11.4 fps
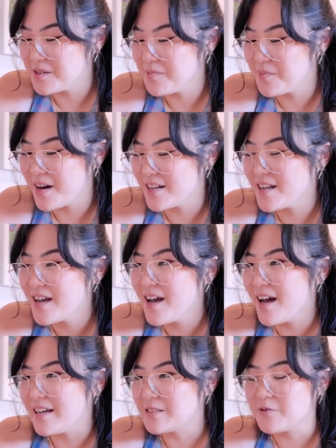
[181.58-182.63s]
it, but
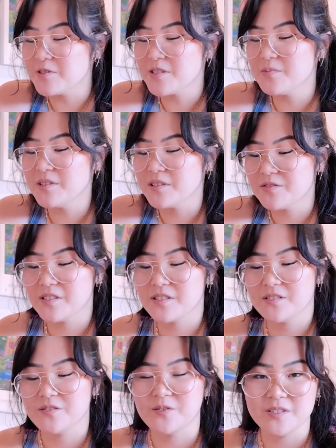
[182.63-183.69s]
I saw someone literally
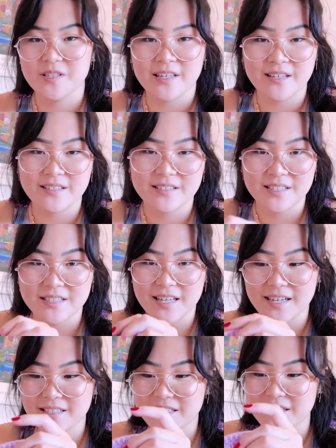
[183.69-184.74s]
just use like
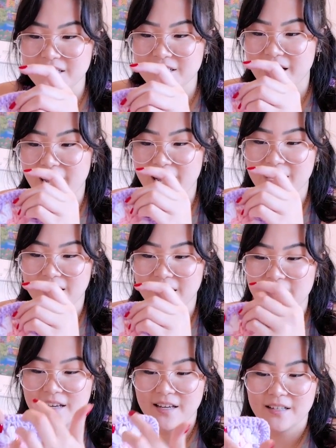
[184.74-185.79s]
zigzag stitch and
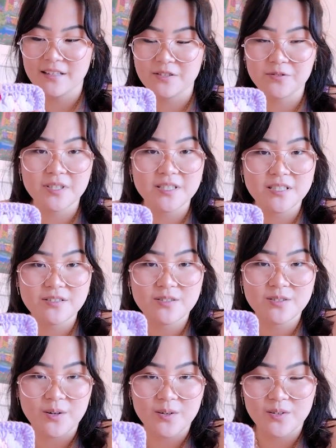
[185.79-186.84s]
literally just
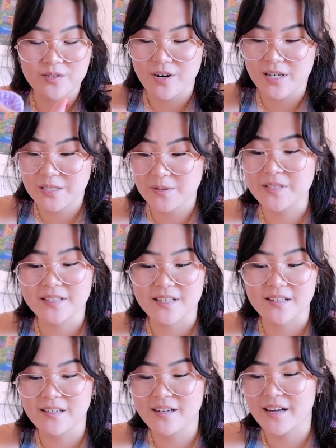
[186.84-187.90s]
sew the granny squares
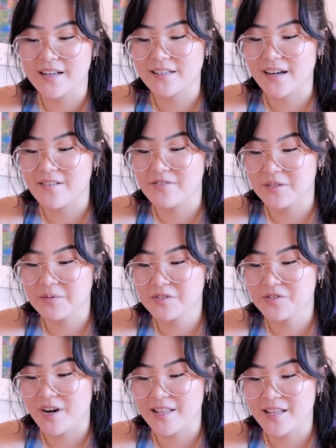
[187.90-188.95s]
together, and I really want
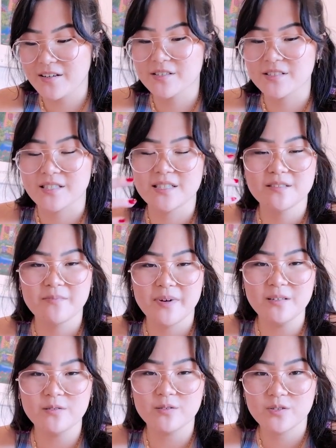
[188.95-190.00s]
to try that because it just made
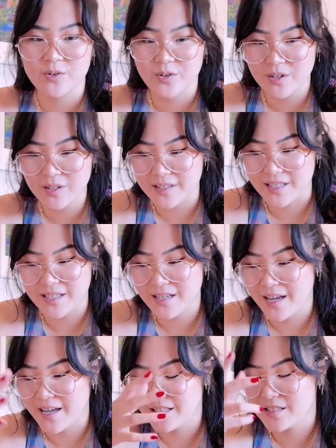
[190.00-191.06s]
it look so clean
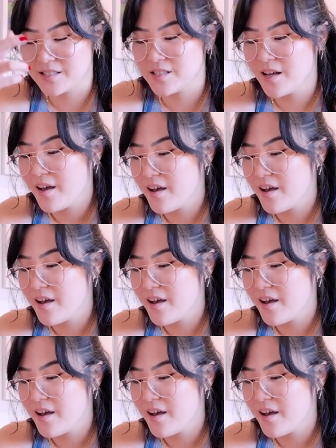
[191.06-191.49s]
and